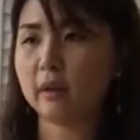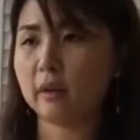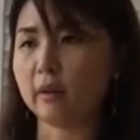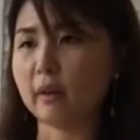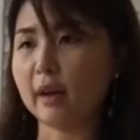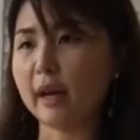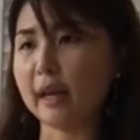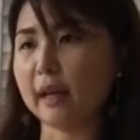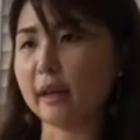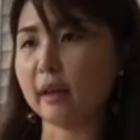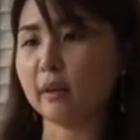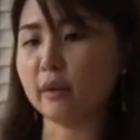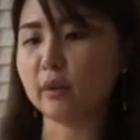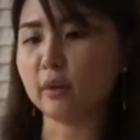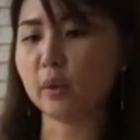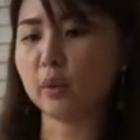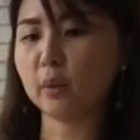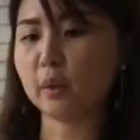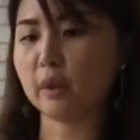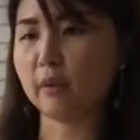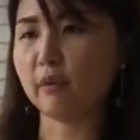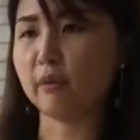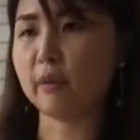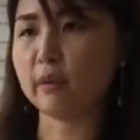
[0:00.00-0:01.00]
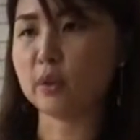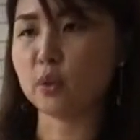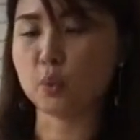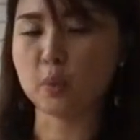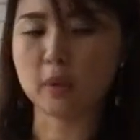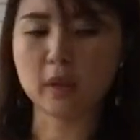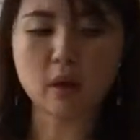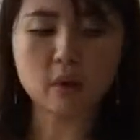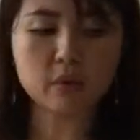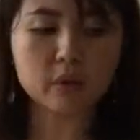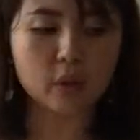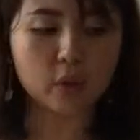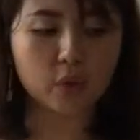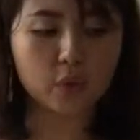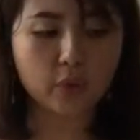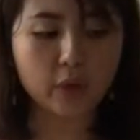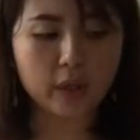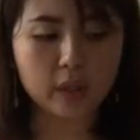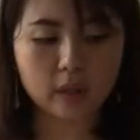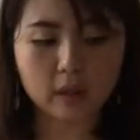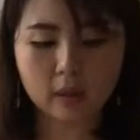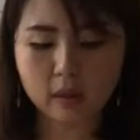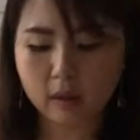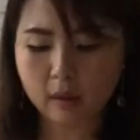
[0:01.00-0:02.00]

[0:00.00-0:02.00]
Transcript: right? If it's without the grid.